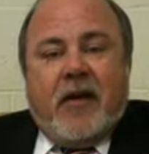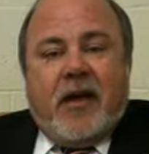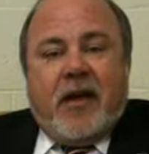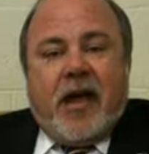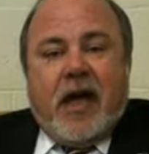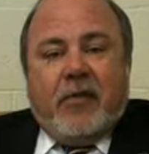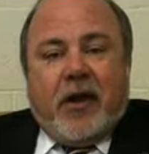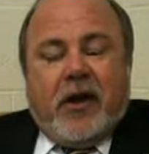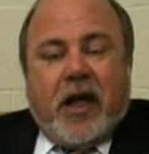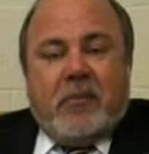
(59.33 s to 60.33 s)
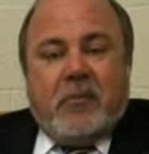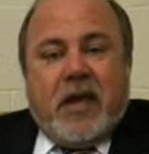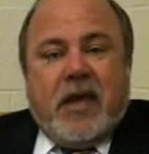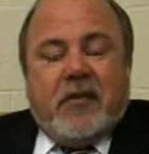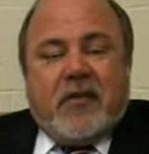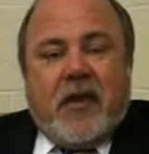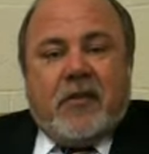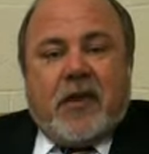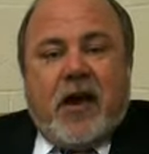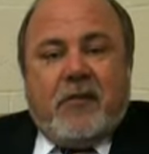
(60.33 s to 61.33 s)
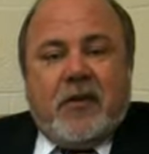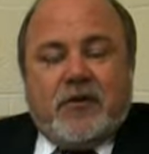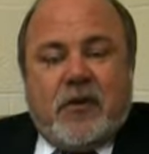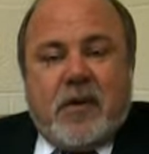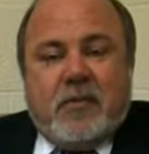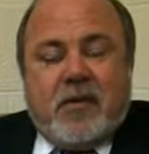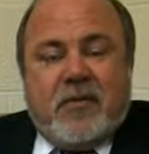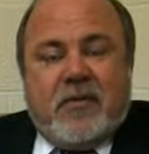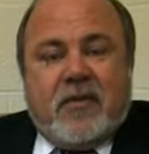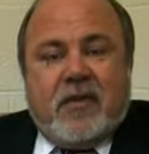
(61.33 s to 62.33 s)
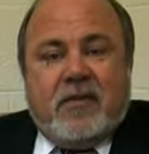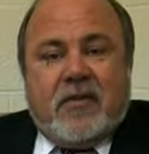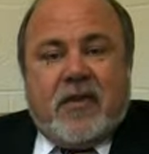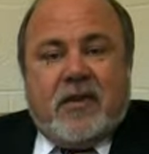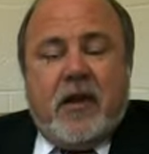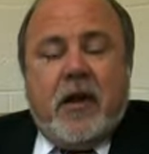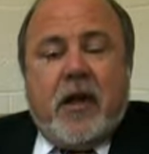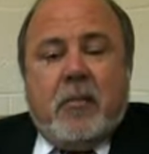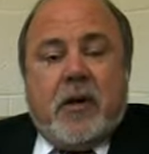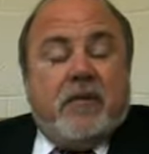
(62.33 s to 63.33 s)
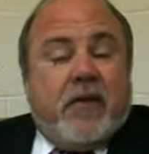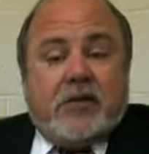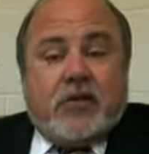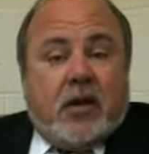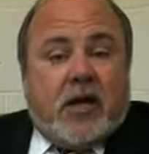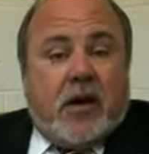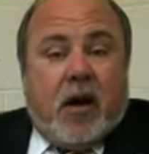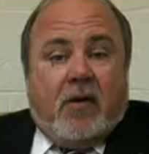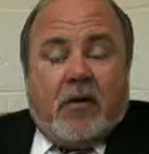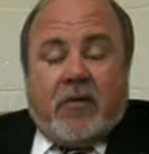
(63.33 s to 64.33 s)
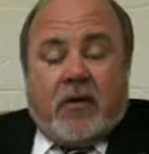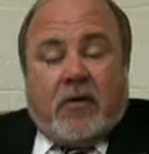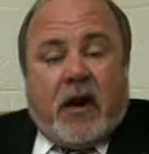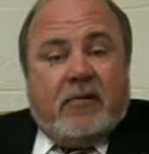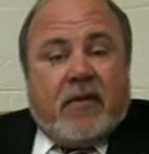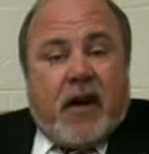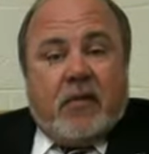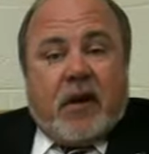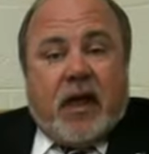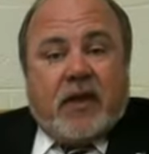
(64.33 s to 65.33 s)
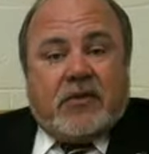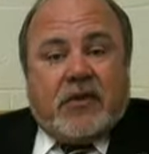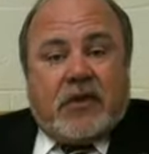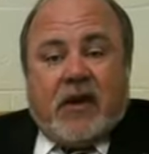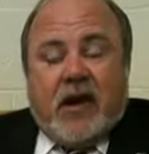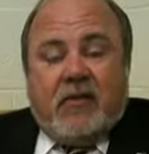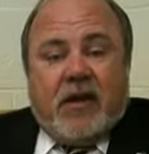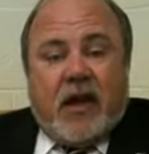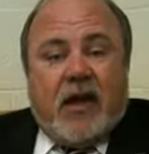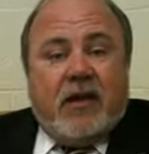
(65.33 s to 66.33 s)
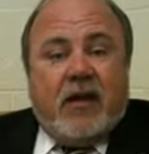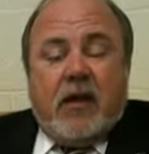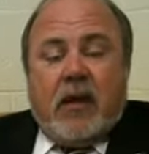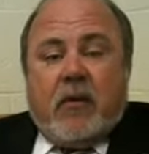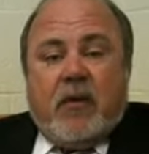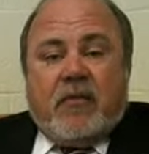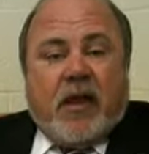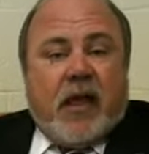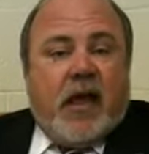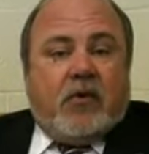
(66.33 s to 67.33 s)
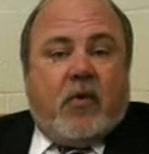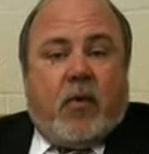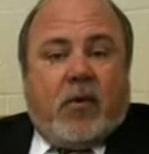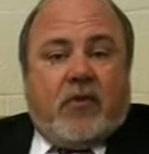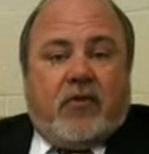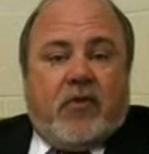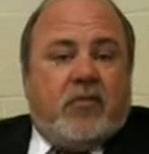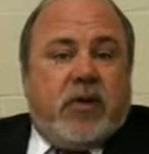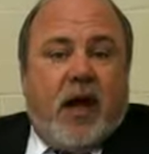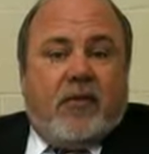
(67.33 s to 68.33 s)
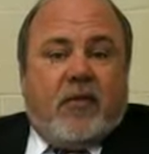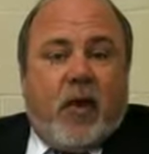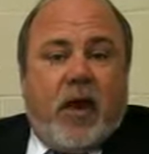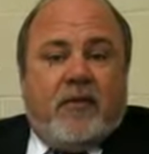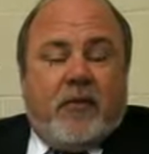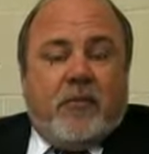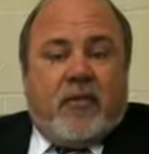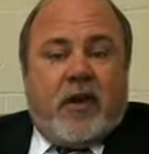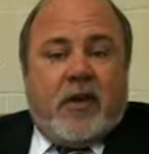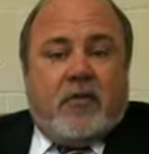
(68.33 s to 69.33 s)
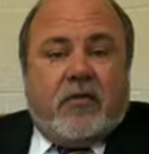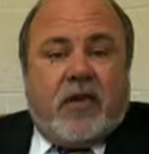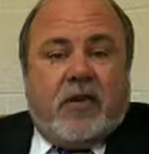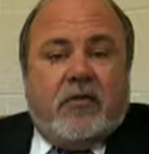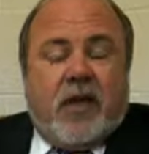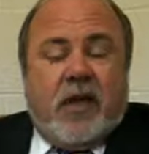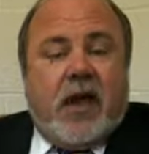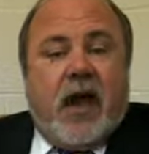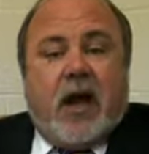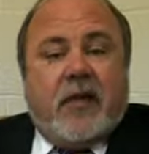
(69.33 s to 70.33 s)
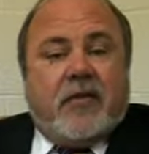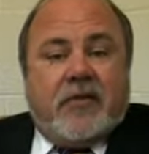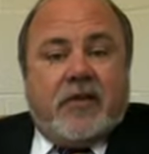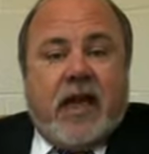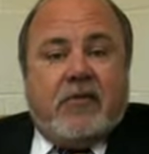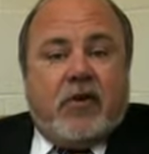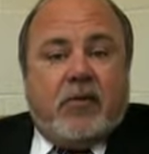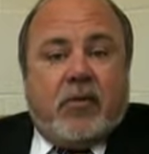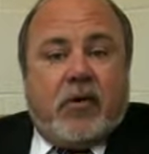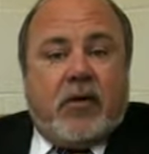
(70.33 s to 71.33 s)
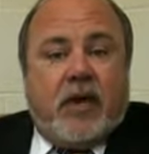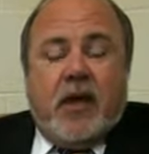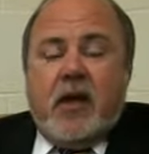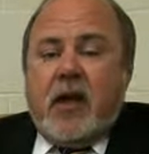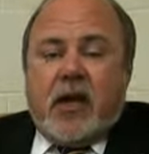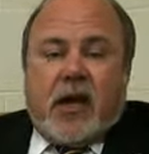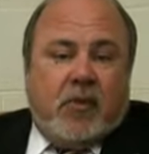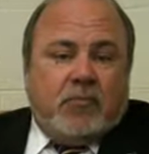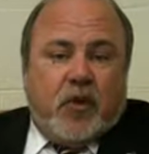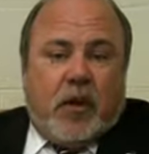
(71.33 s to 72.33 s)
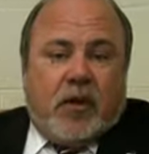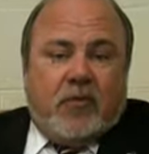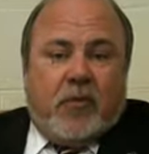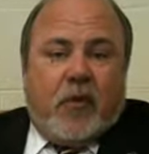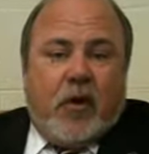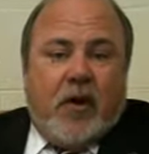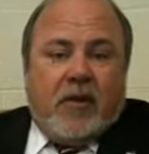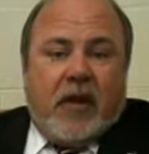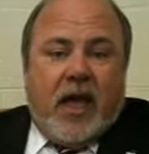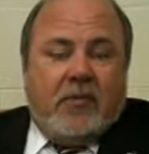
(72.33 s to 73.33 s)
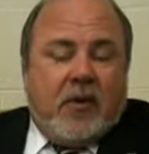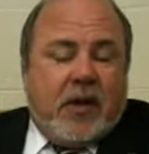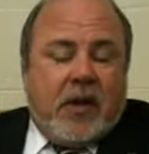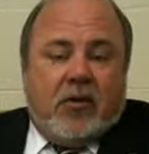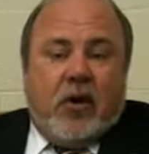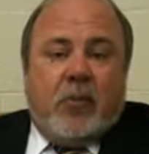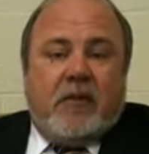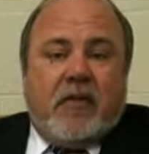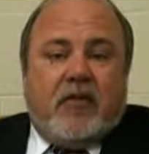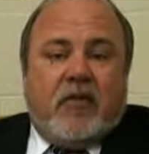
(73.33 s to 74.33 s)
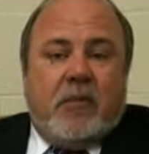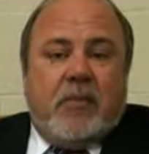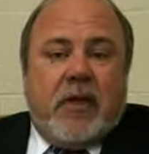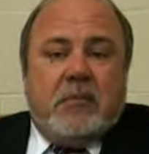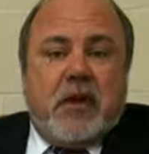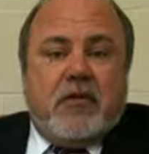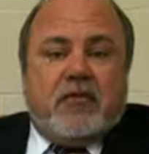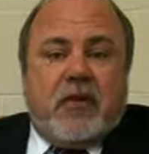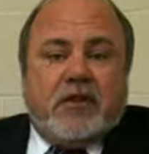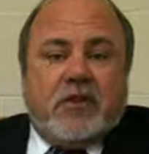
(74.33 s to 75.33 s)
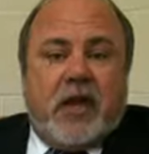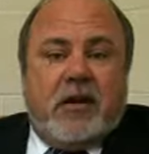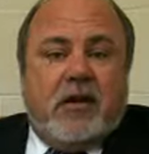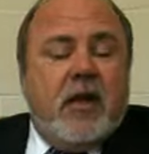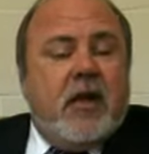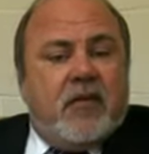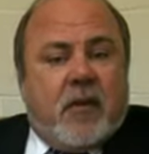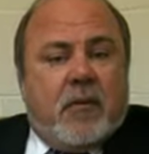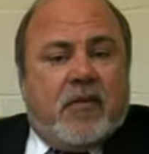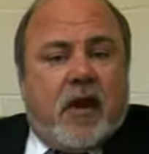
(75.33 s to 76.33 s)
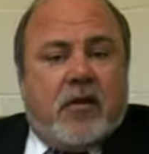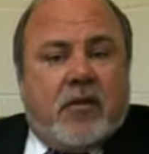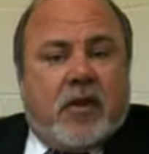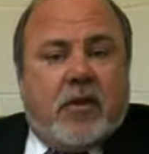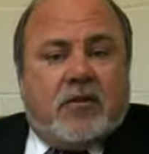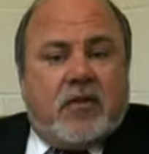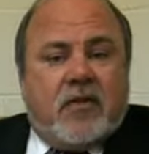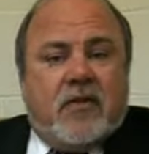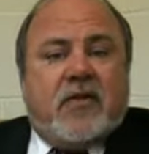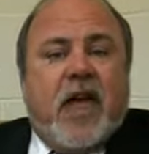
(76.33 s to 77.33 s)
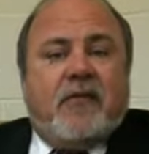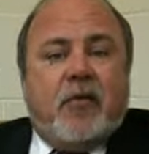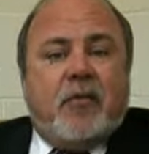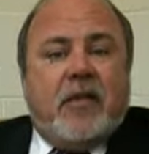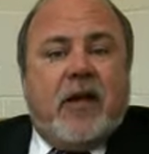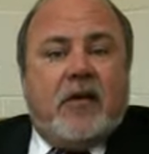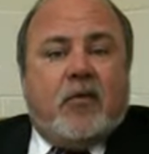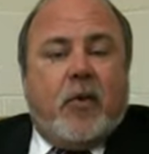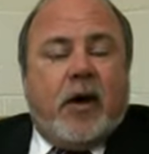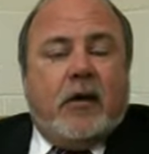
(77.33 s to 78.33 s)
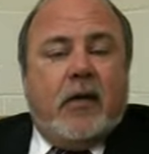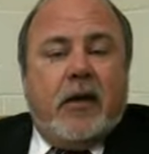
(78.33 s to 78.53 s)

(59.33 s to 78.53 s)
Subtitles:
out there like me in the Southern Conference. You remember it as the Civic Center. But invite y'all to come It was a great environment last year every night. We've got a headquarters 2 blocks away from Cellular Center, the Lexington Avenue Brewery. Come join us before every game. There'll be a group of us from the administration there. Some of our other coaches and staff will be there as well.